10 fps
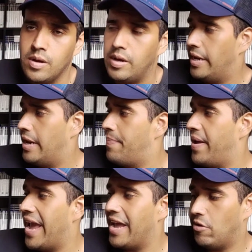And I
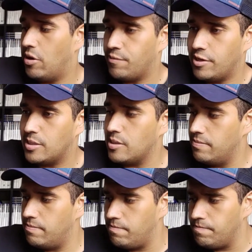paid $8 for this.
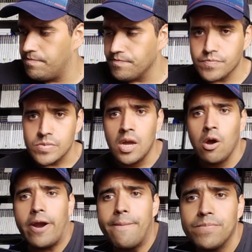
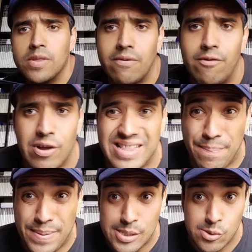Alright, let's have a look at the
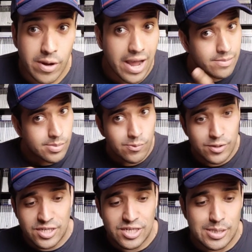Ps2 Games,
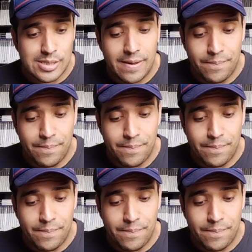which is